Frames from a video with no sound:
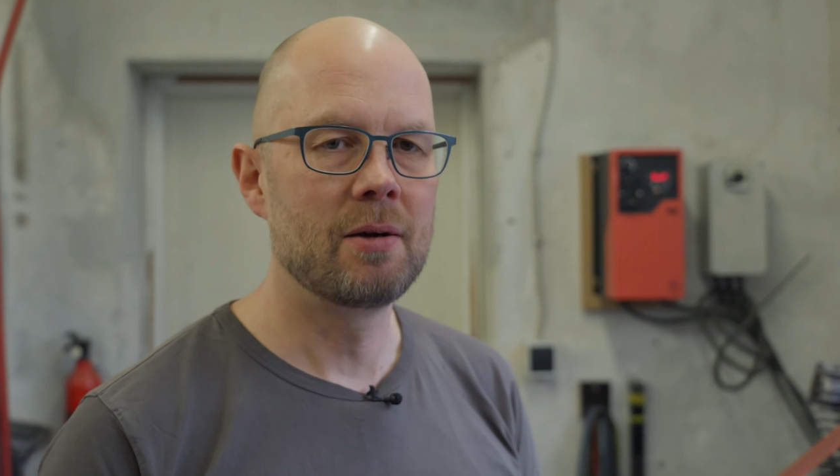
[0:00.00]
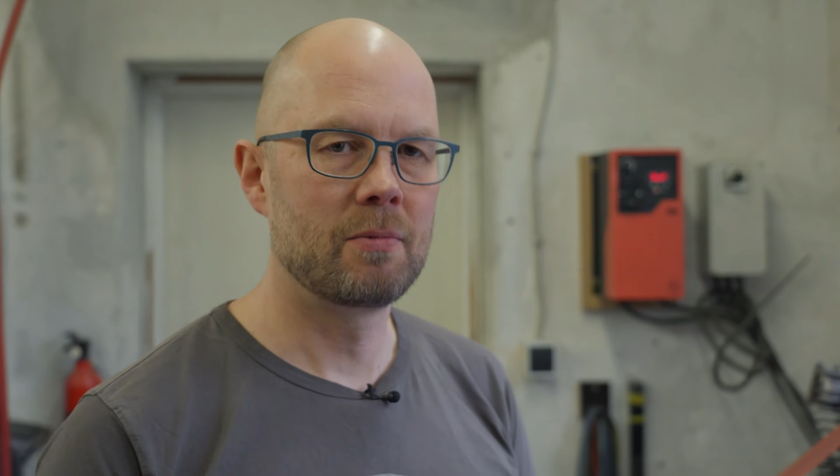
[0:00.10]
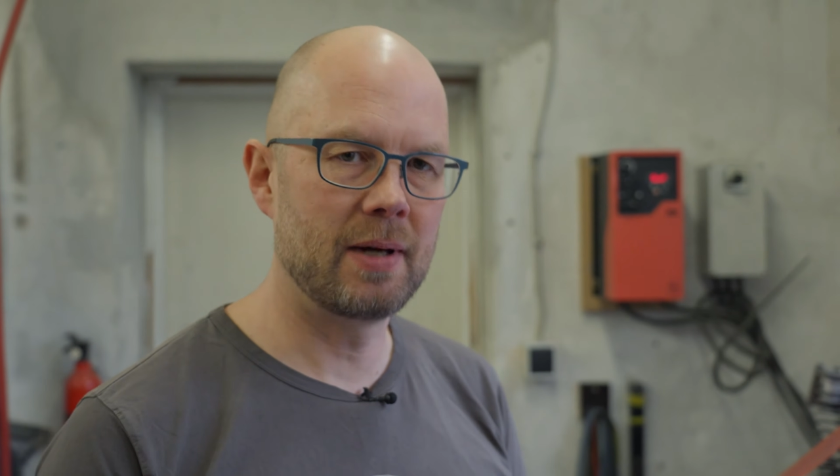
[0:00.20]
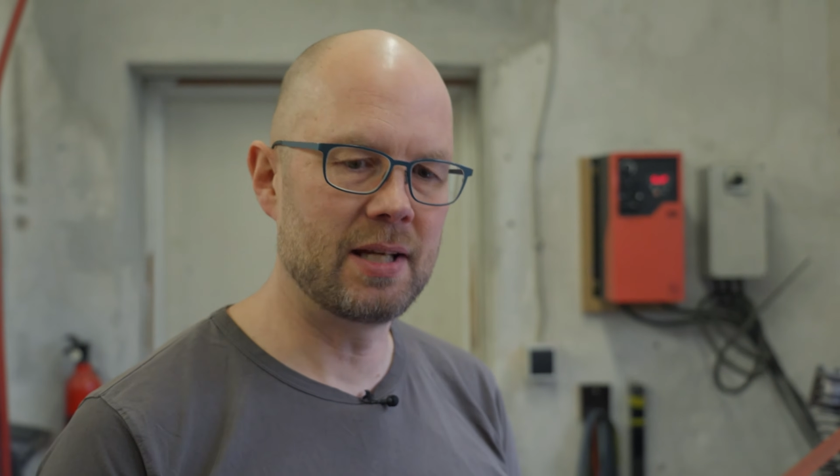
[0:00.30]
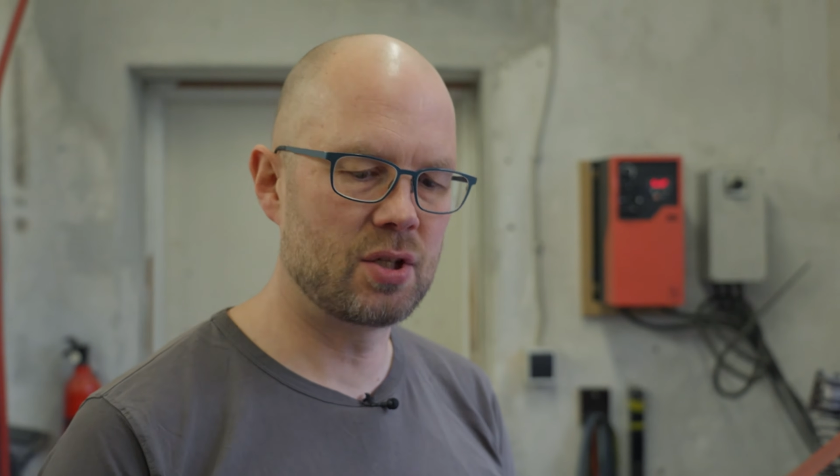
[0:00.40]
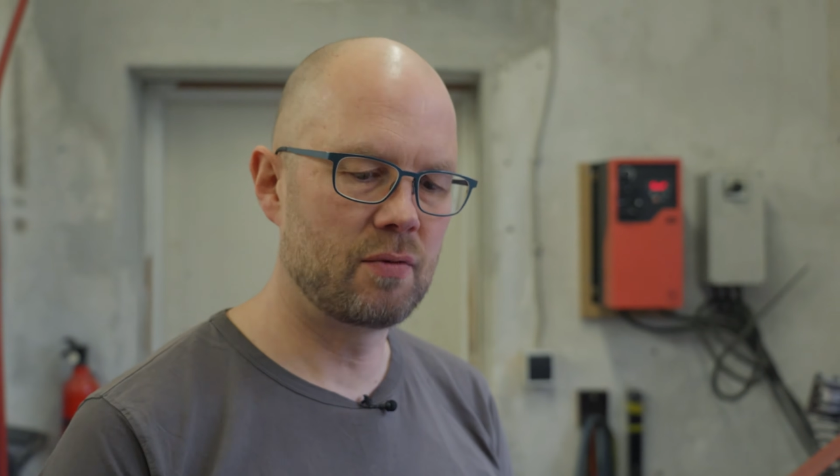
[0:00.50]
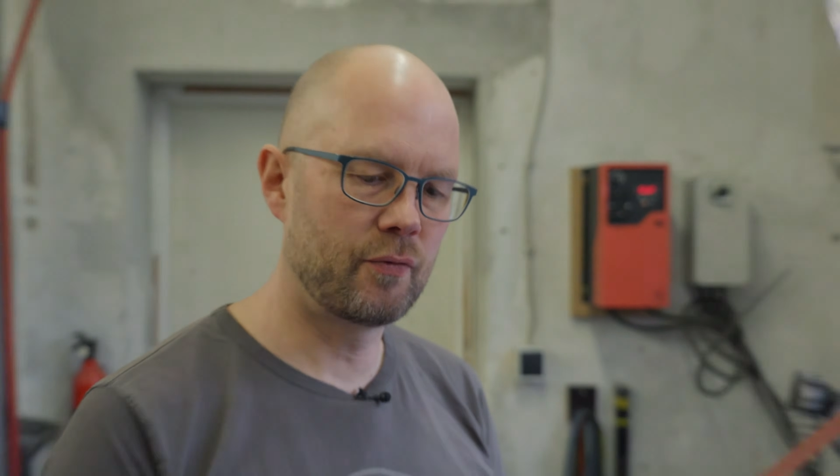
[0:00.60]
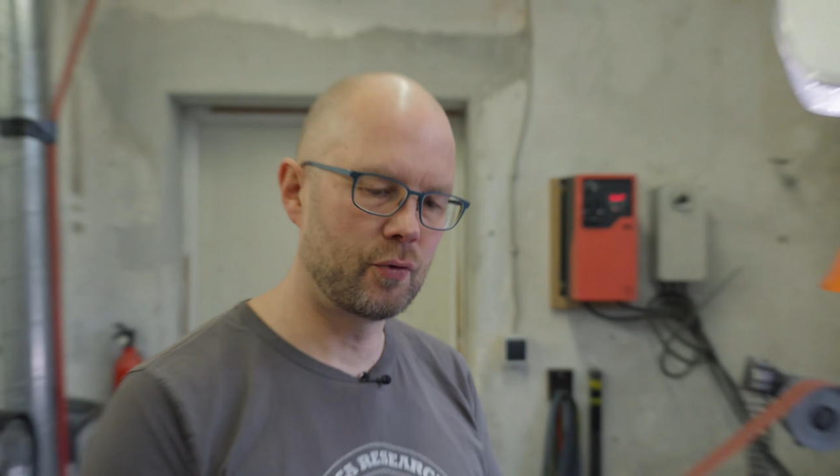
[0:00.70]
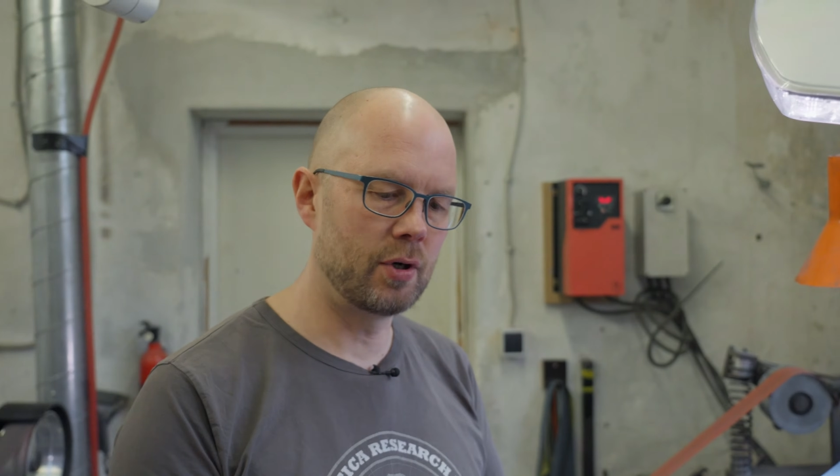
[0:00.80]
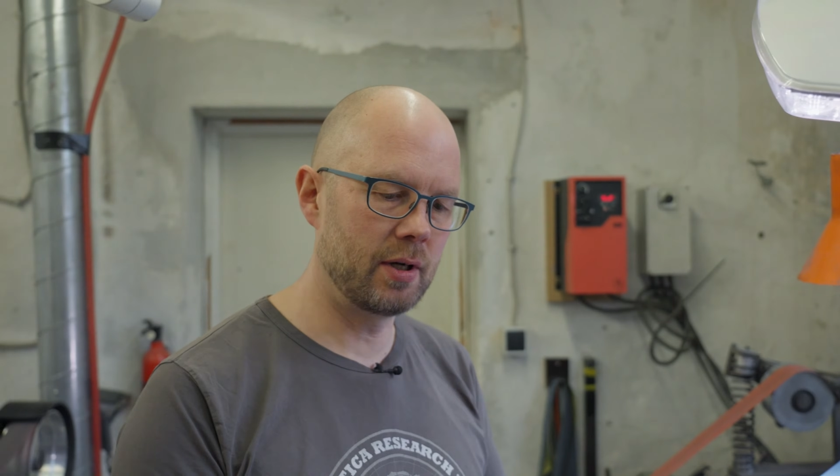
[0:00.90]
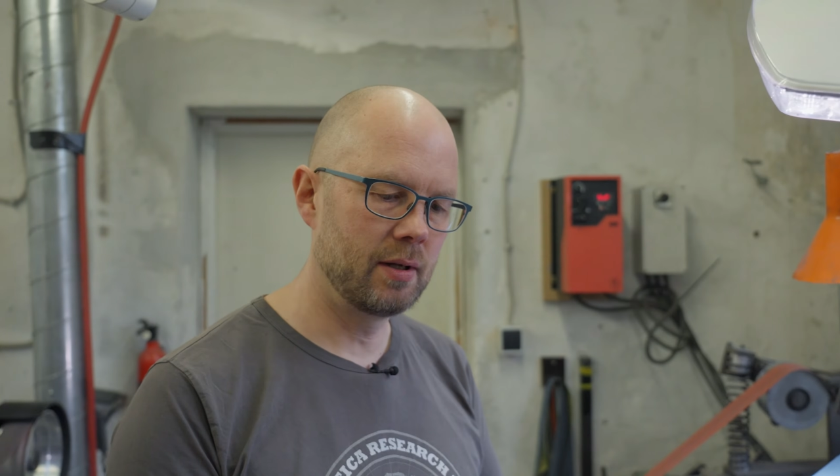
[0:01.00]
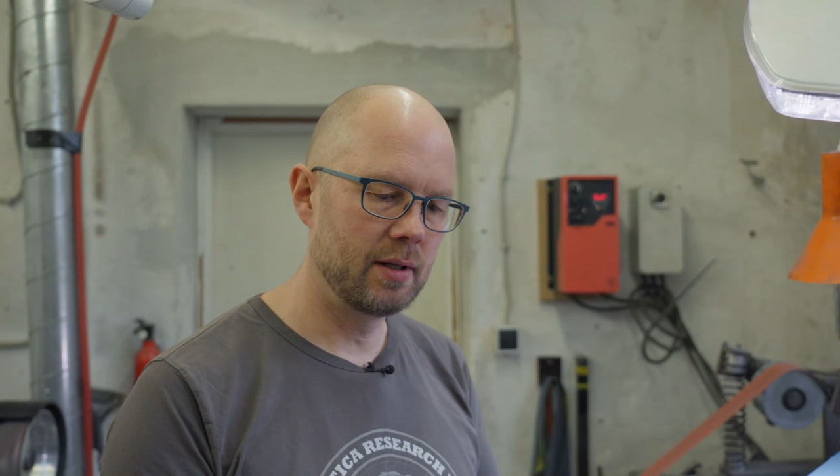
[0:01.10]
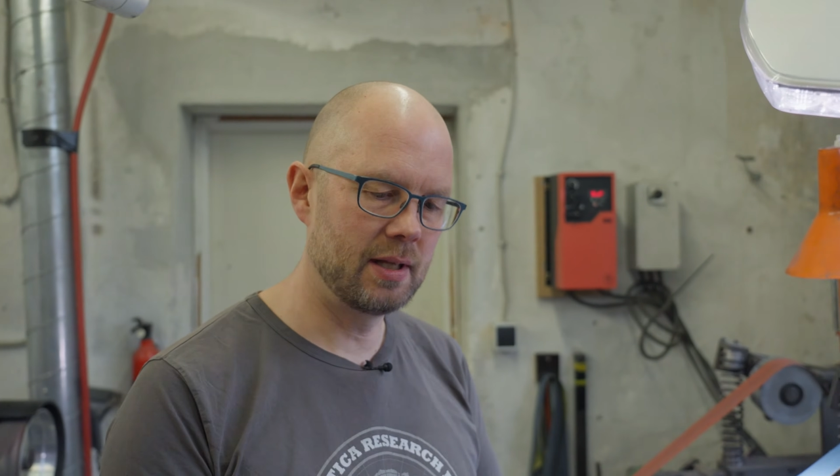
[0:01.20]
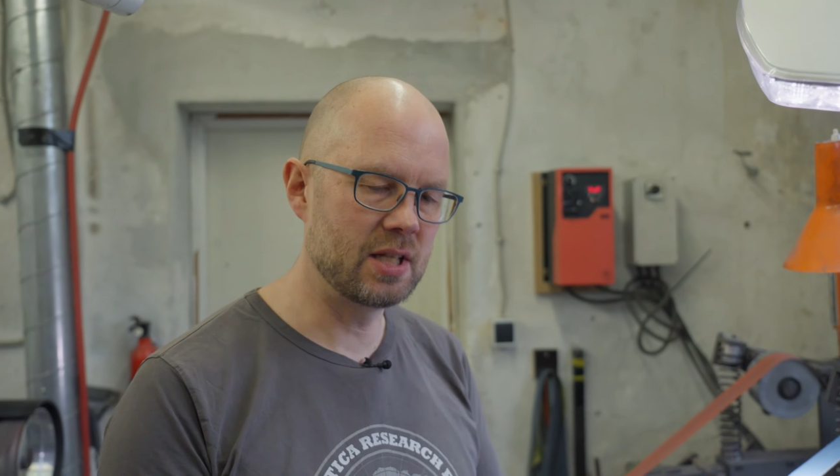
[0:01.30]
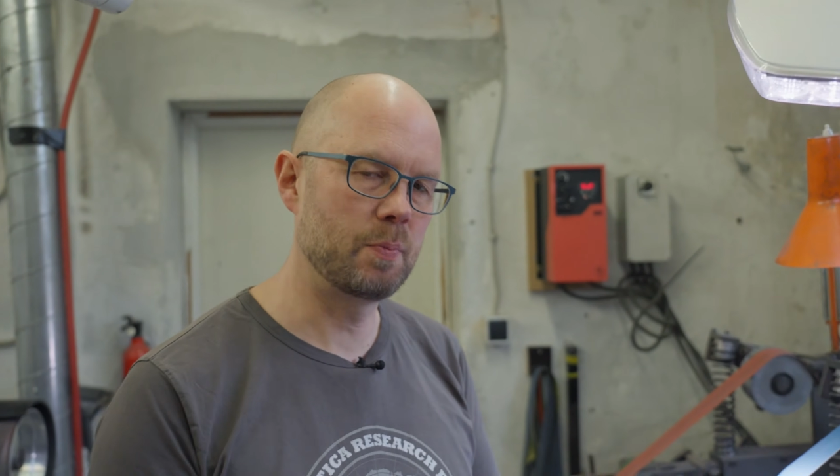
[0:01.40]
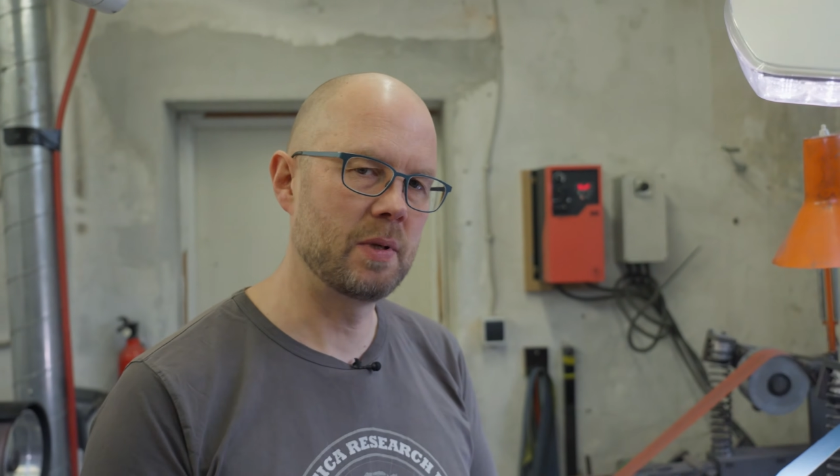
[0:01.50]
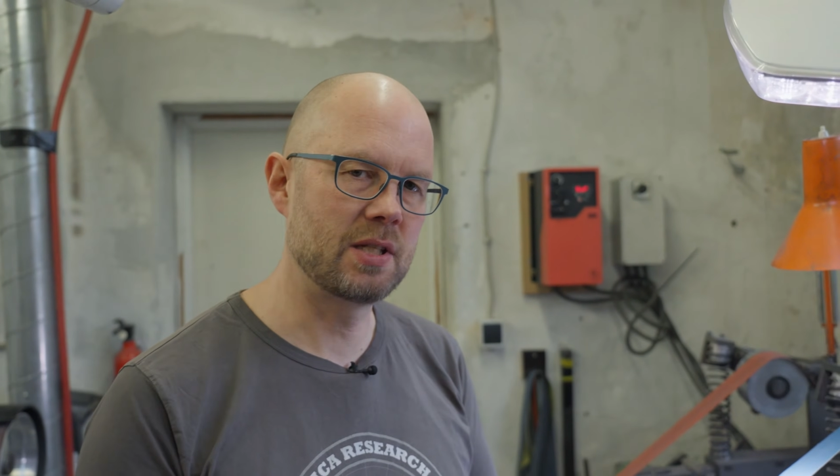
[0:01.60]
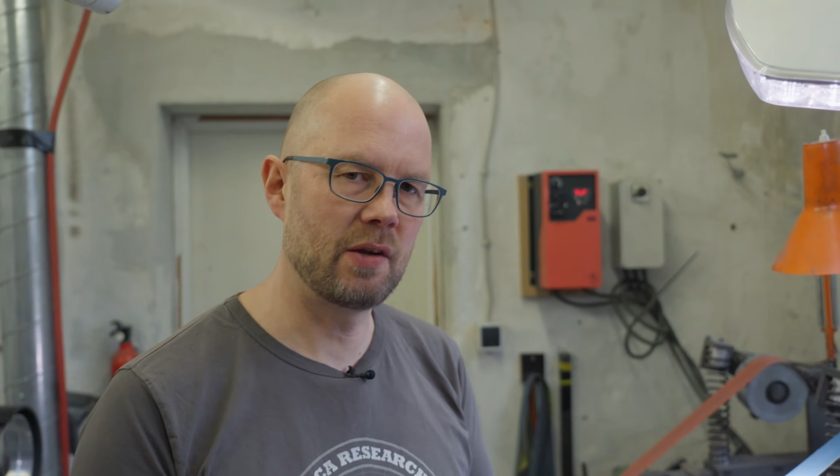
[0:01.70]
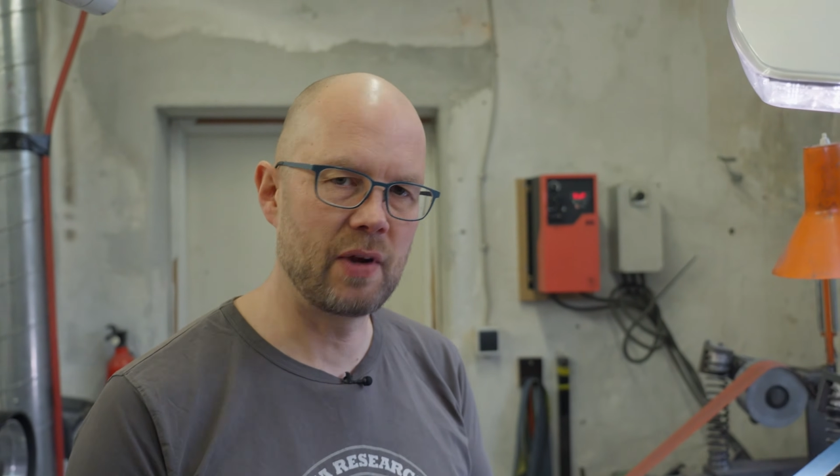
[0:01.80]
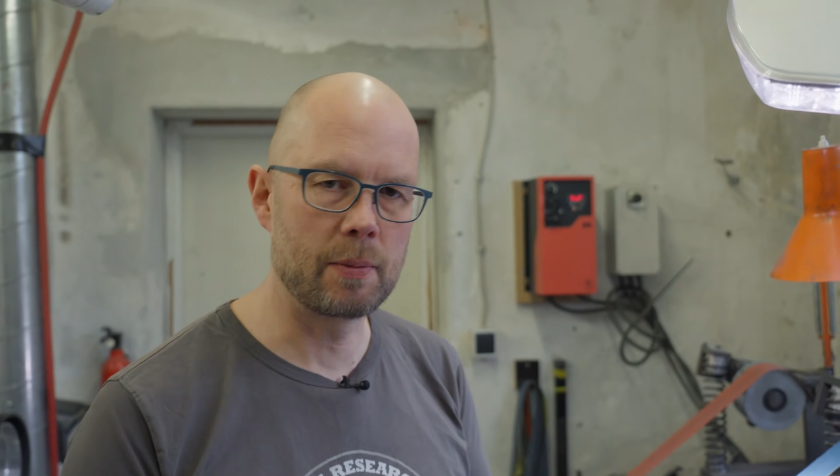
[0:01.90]
which for this
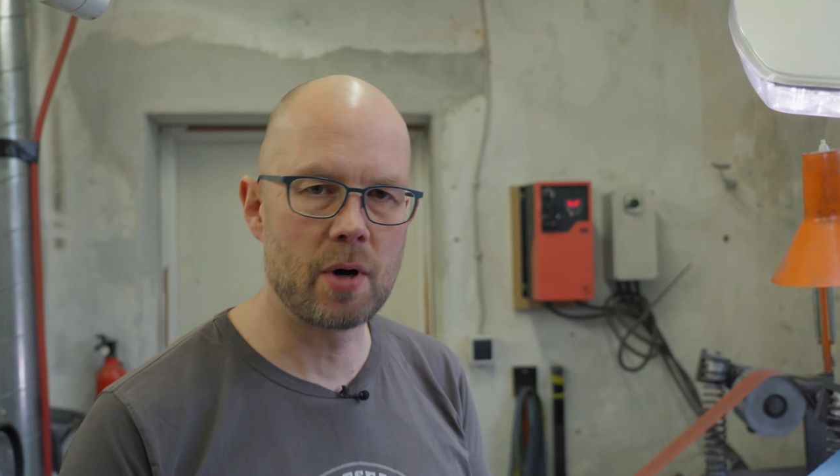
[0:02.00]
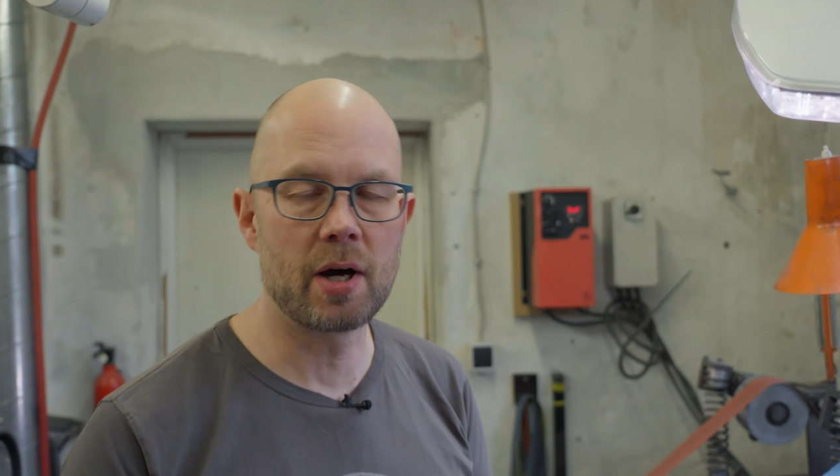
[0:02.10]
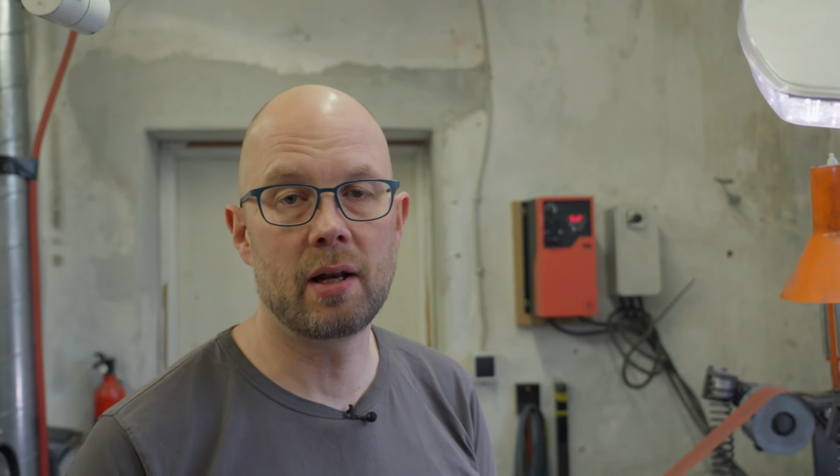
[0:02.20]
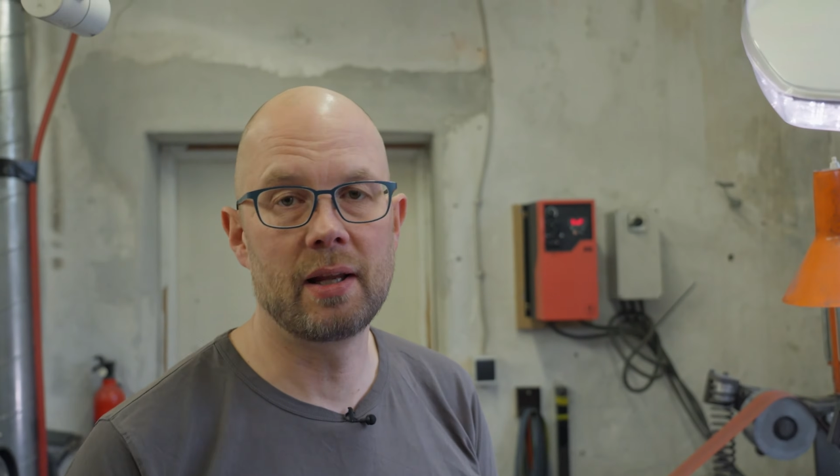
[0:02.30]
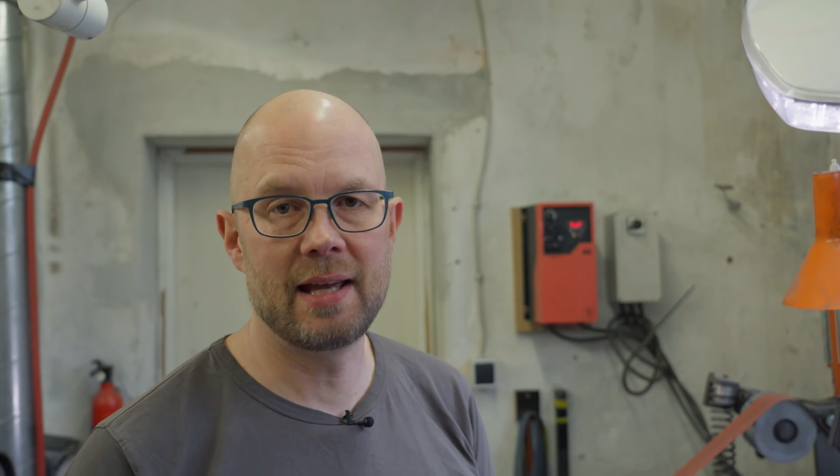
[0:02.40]
specific model